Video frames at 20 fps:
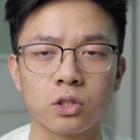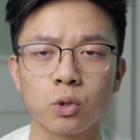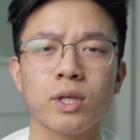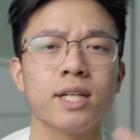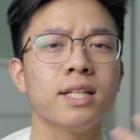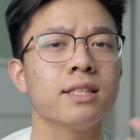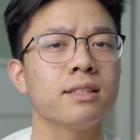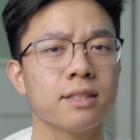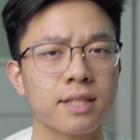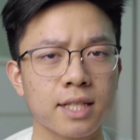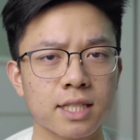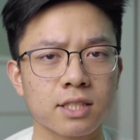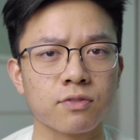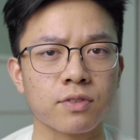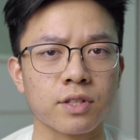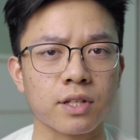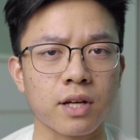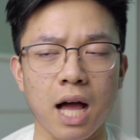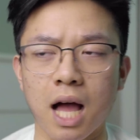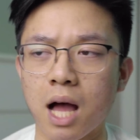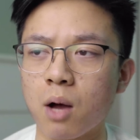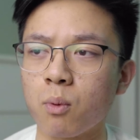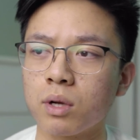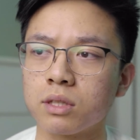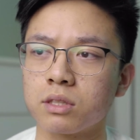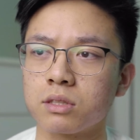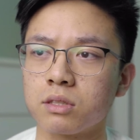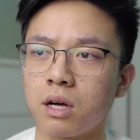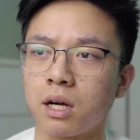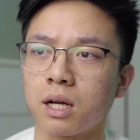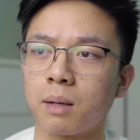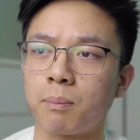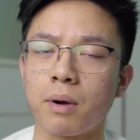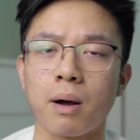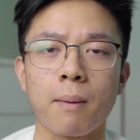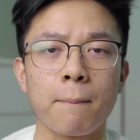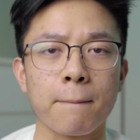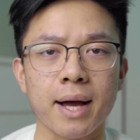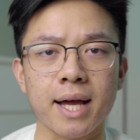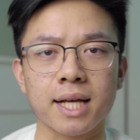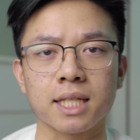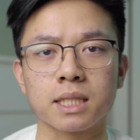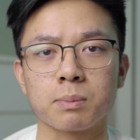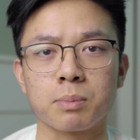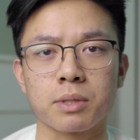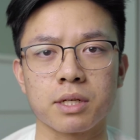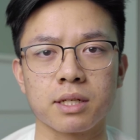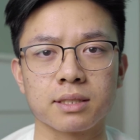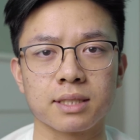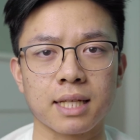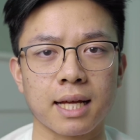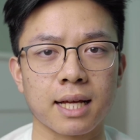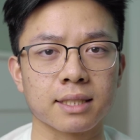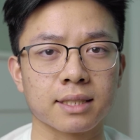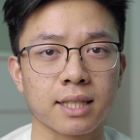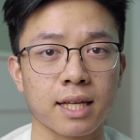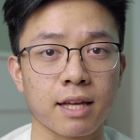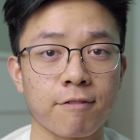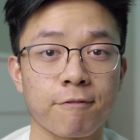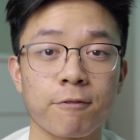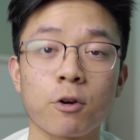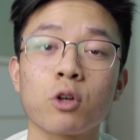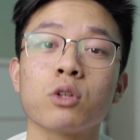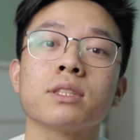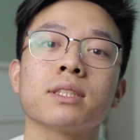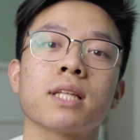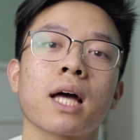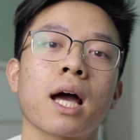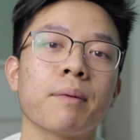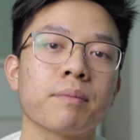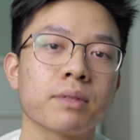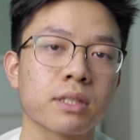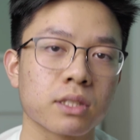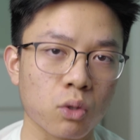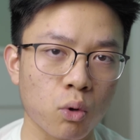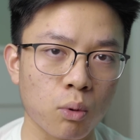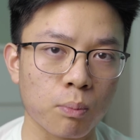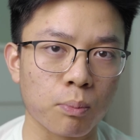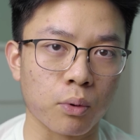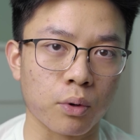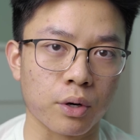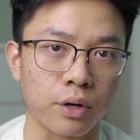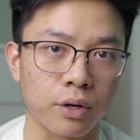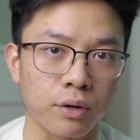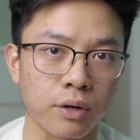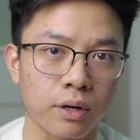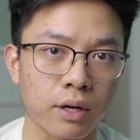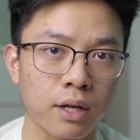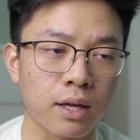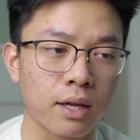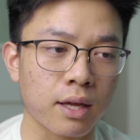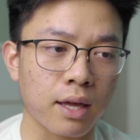So in today's video, I want to talk about my experience as a first-time snowboarder